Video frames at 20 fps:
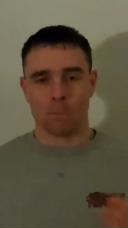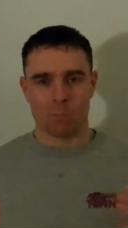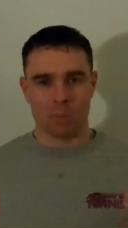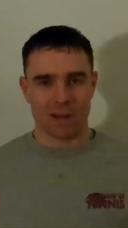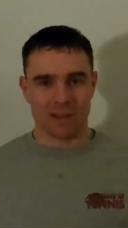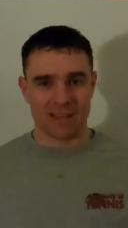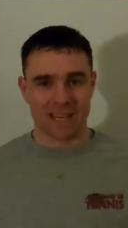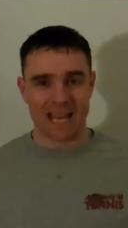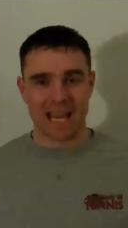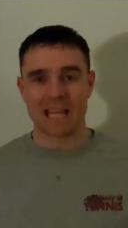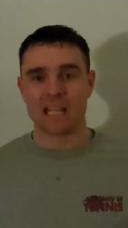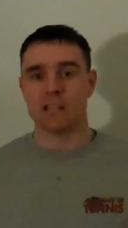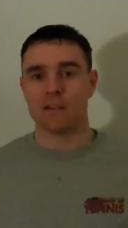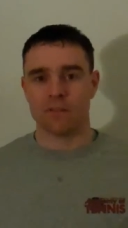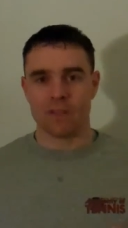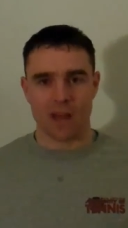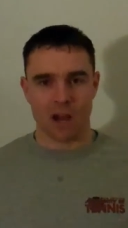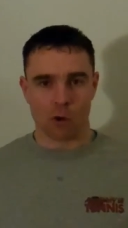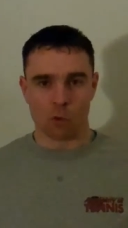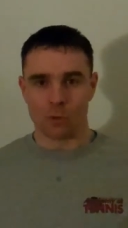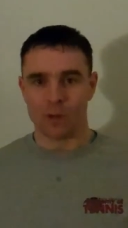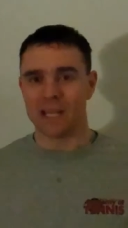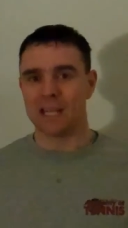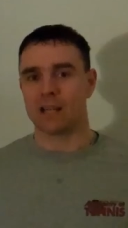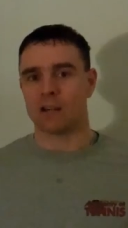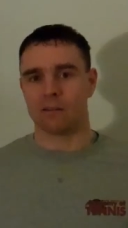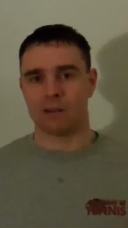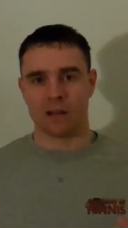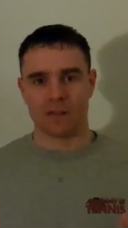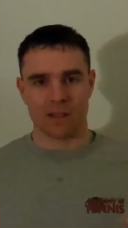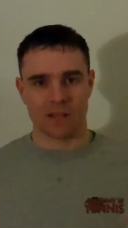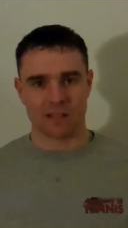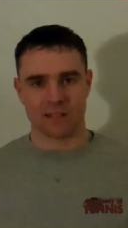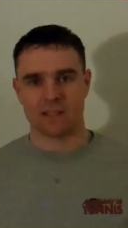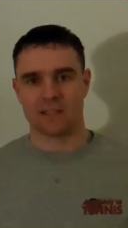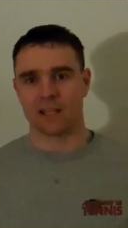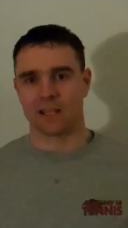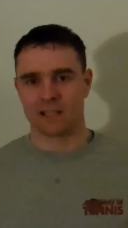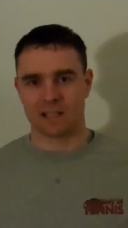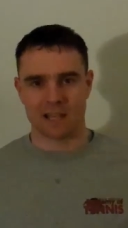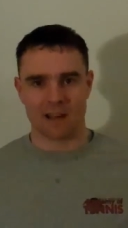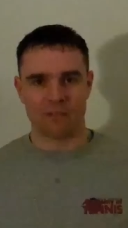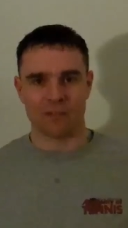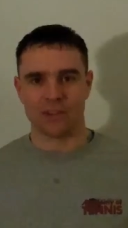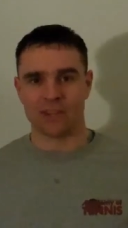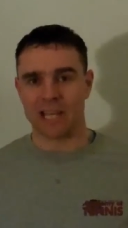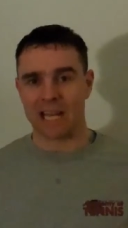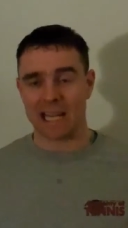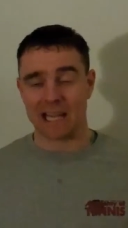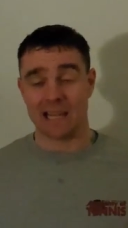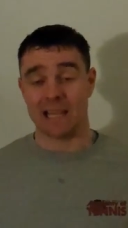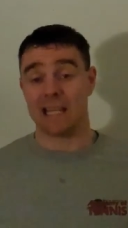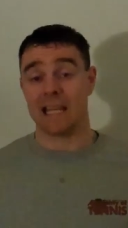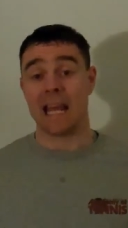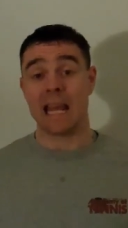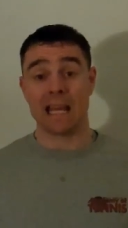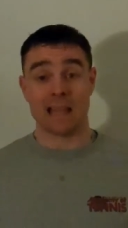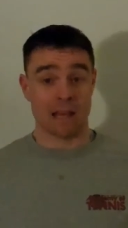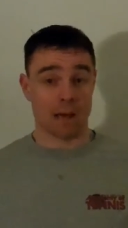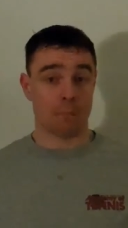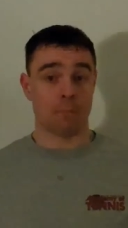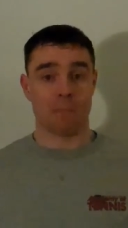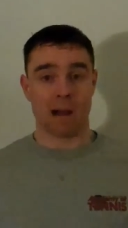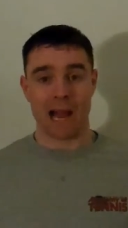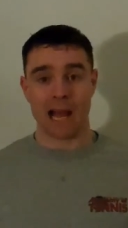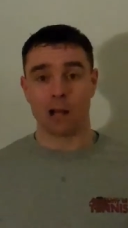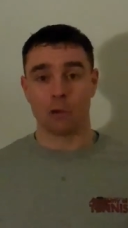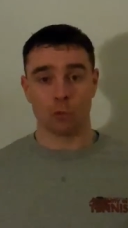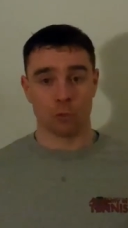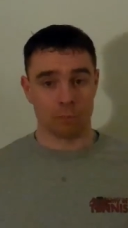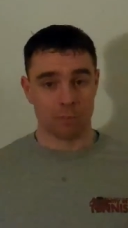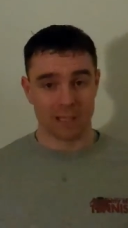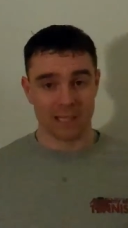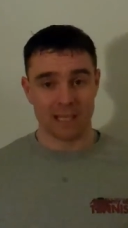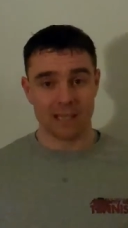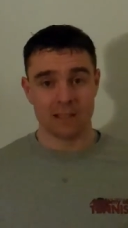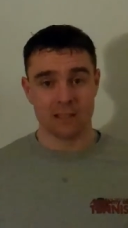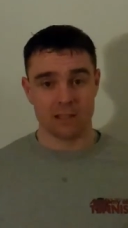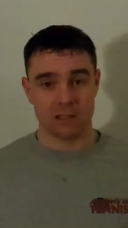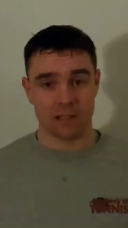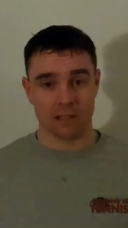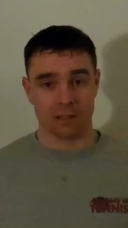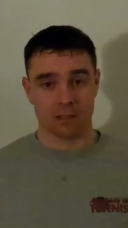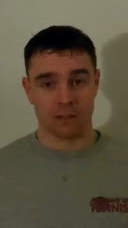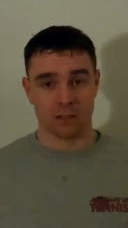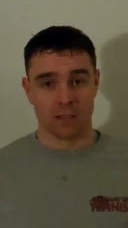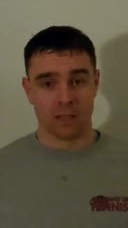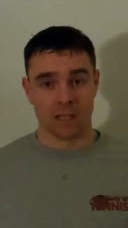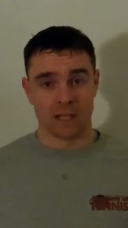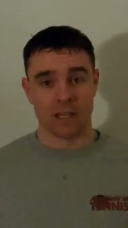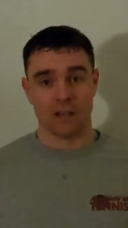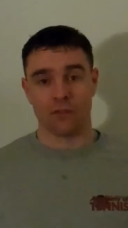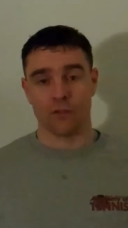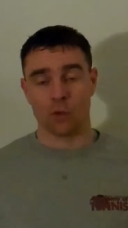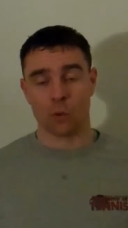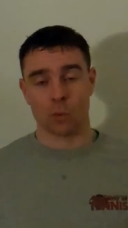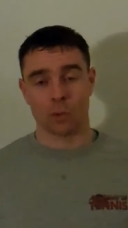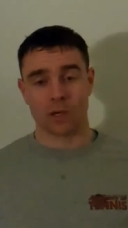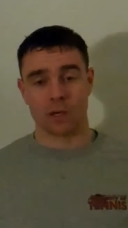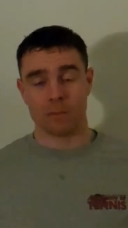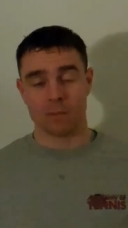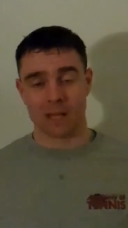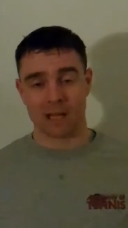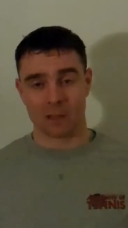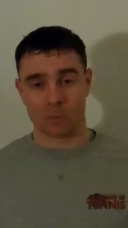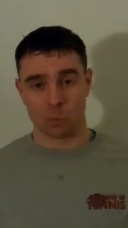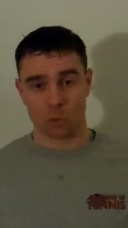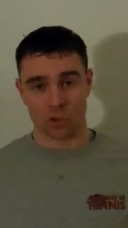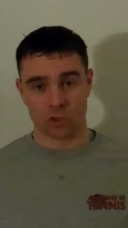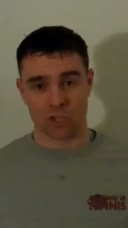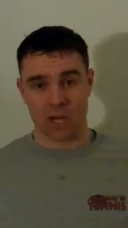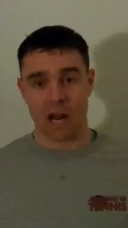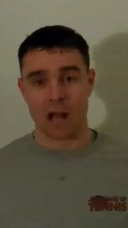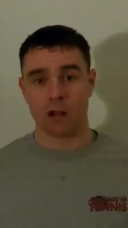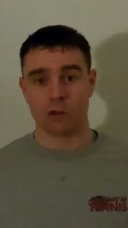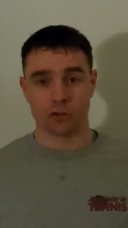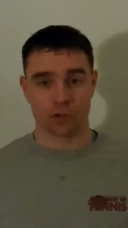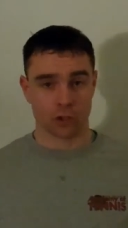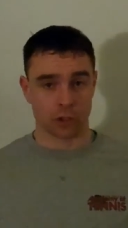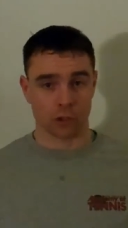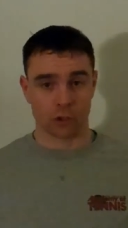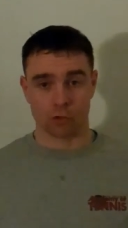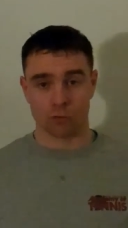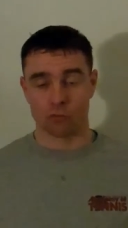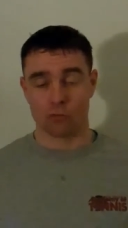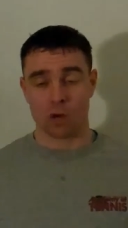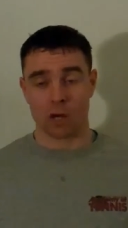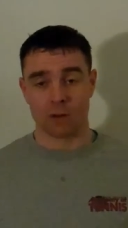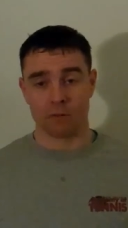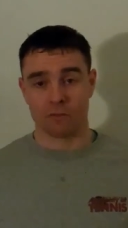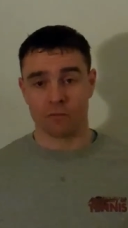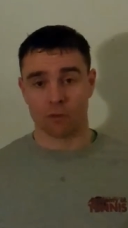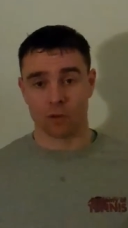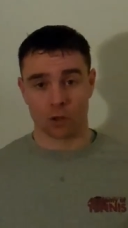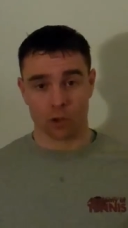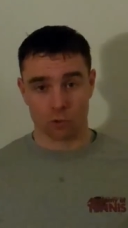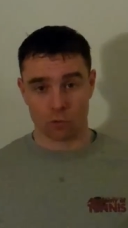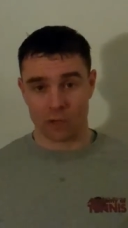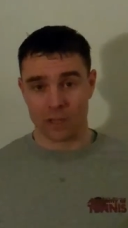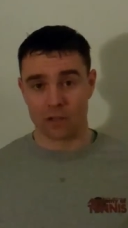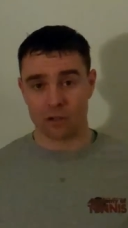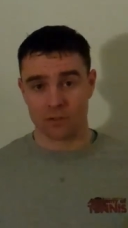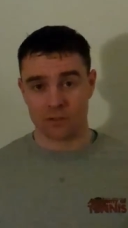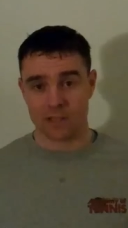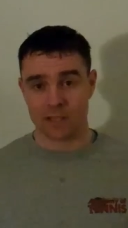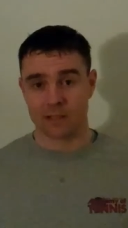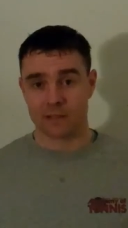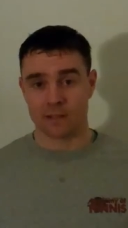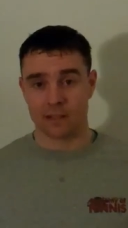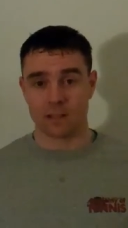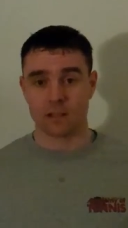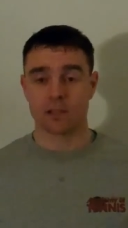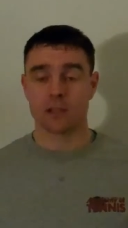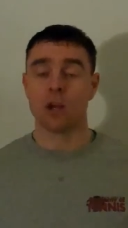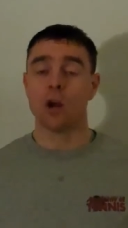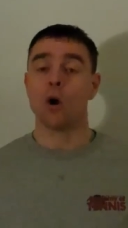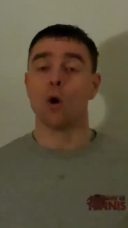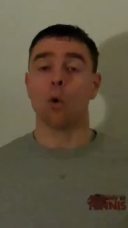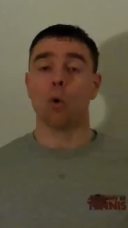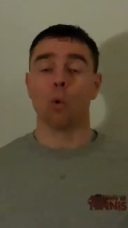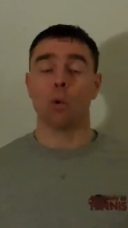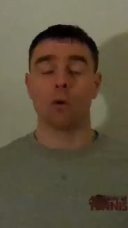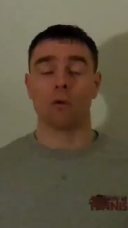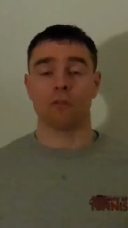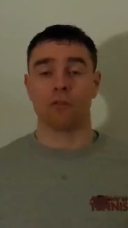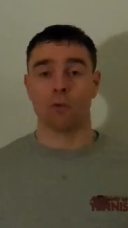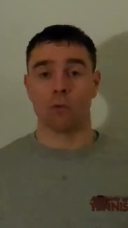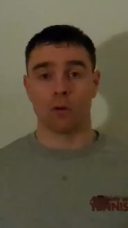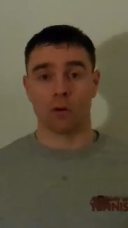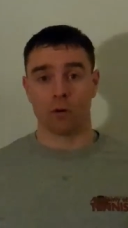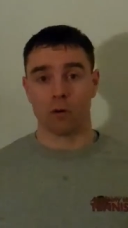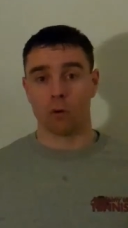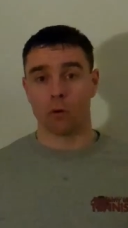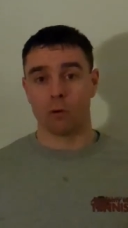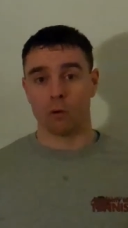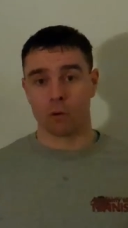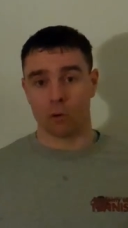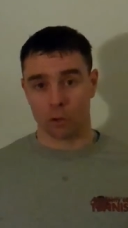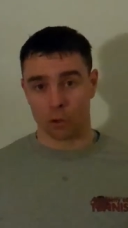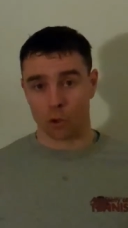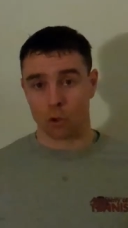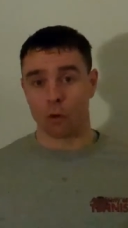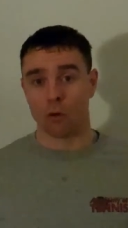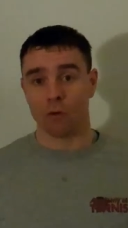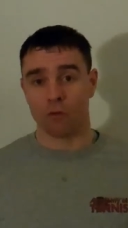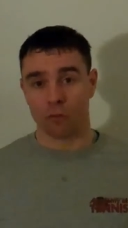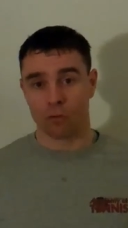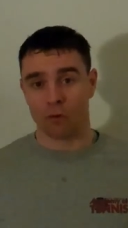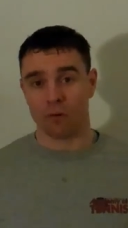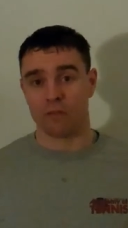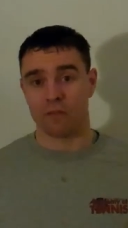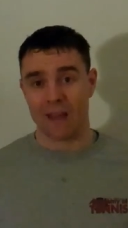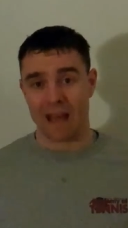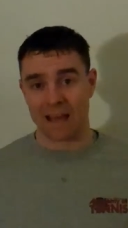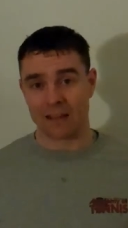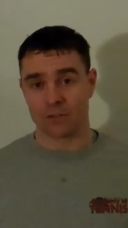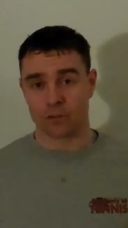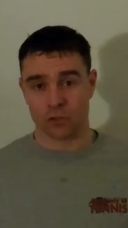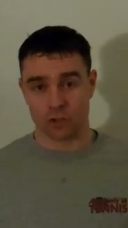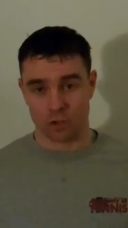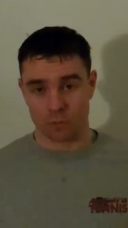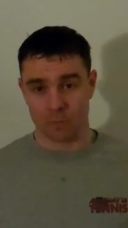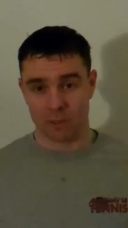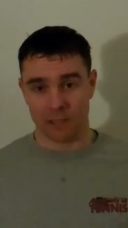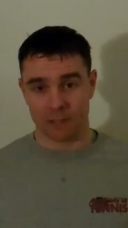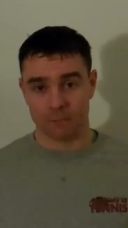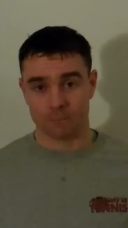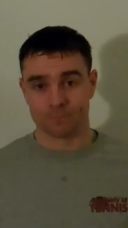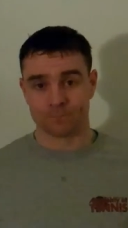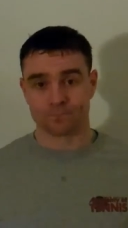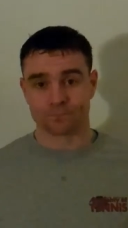by the end of that week, around that sixth, seventh, eighth day, that mile would be easier. And if you wanted to make it more challenging, you could run for a greater distance or for or go for a faster speed.